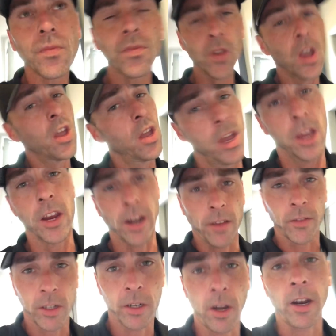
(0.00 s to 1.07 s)
you're gonna
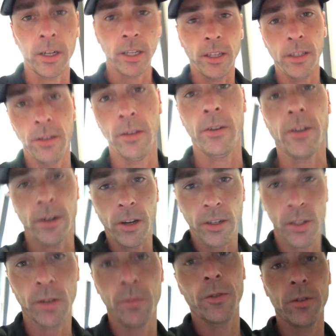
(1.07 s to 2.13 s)
have to talk to either your
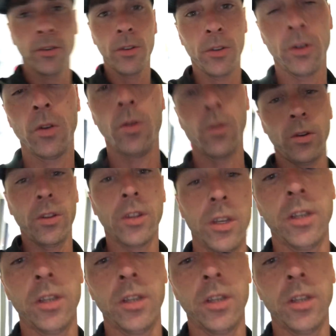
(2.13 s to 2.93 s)
customer or the